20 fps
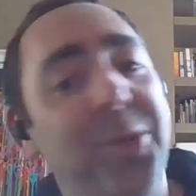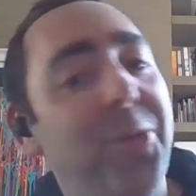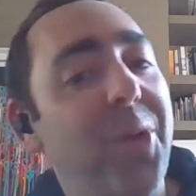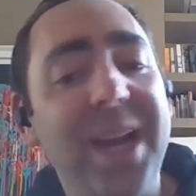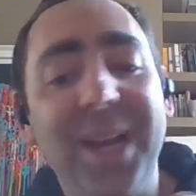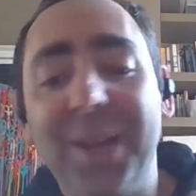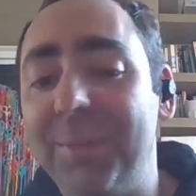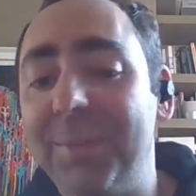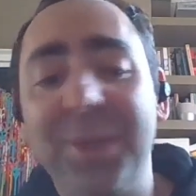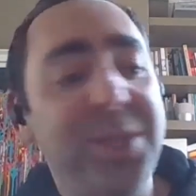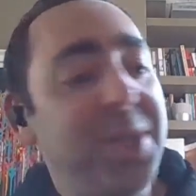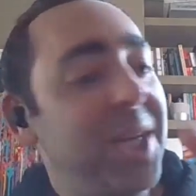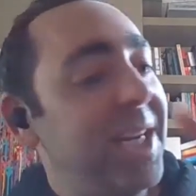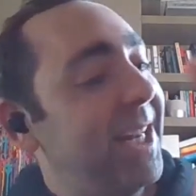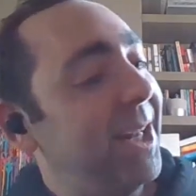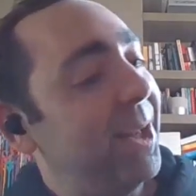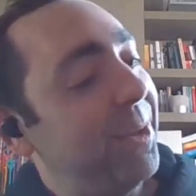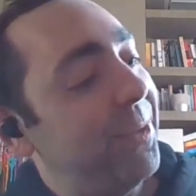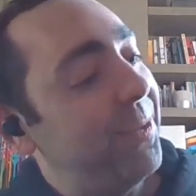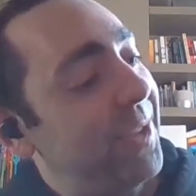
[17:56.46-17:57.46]
great little
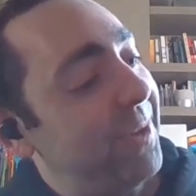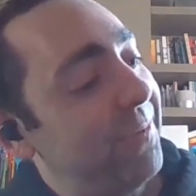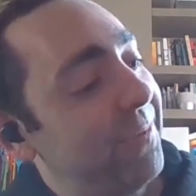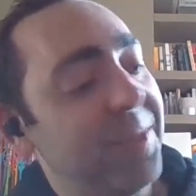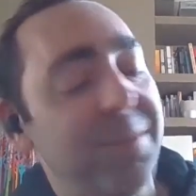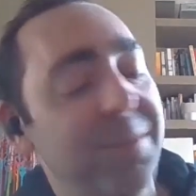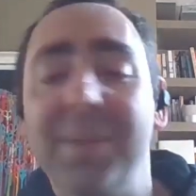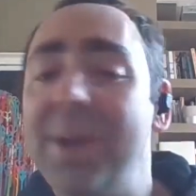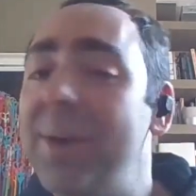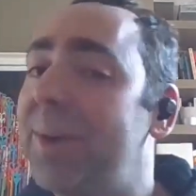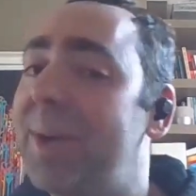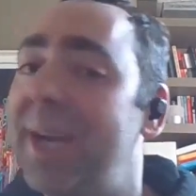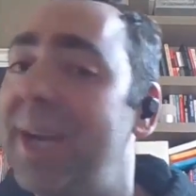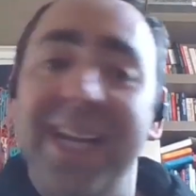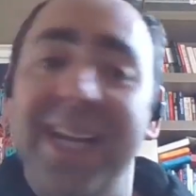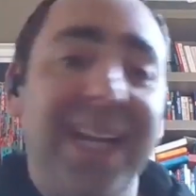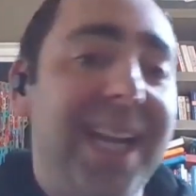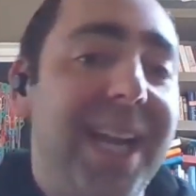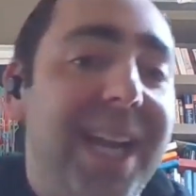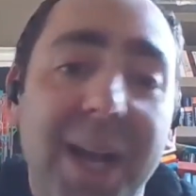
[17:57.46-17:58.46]
machine, little thing for the milk I
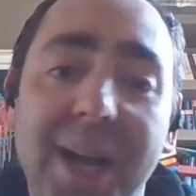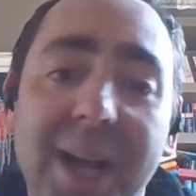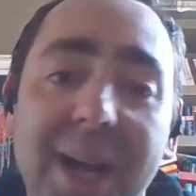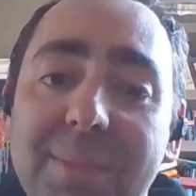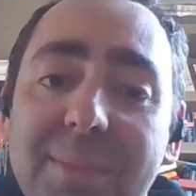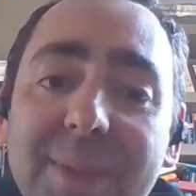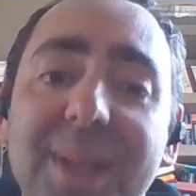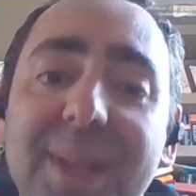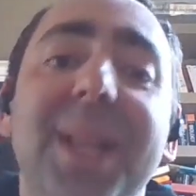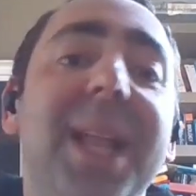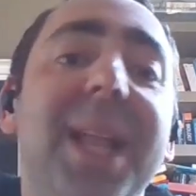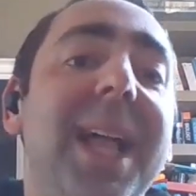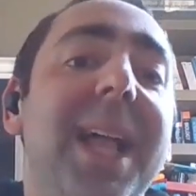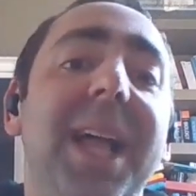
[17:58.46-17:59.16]
can heat up. Yeah,